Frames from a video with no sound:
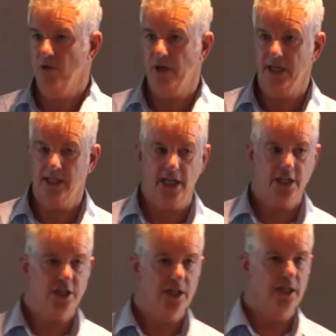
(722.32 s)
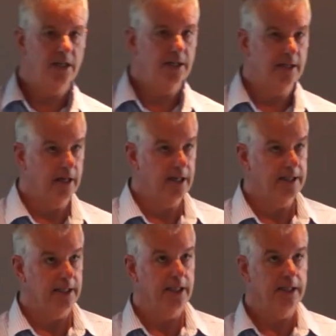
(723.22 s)
organisation that I
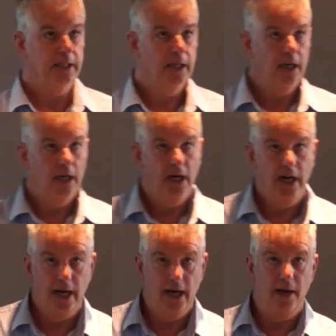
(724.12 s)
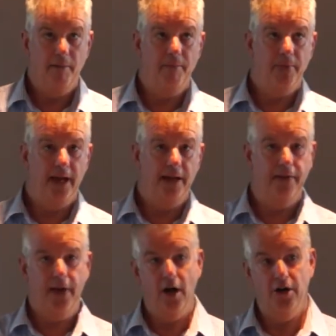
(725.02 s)
did,
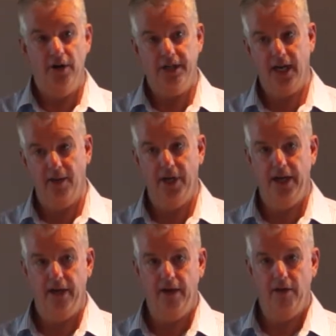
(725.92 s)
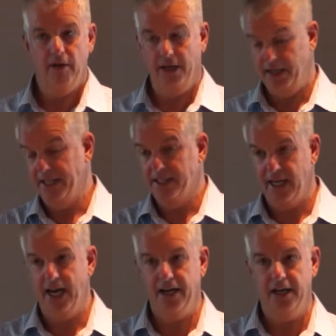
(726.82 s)
that the owner had come in, that had
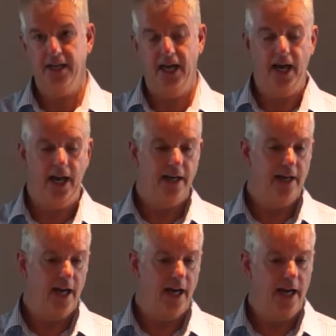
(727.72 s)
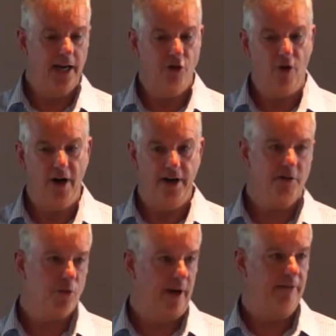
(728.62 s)
started, and he'd grown
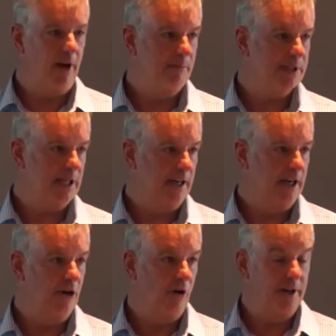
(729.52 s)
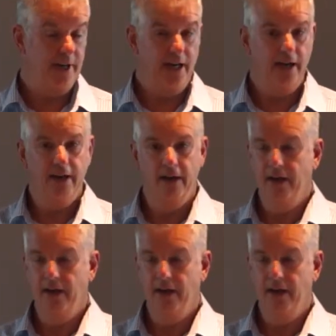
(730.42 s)
25% year on year,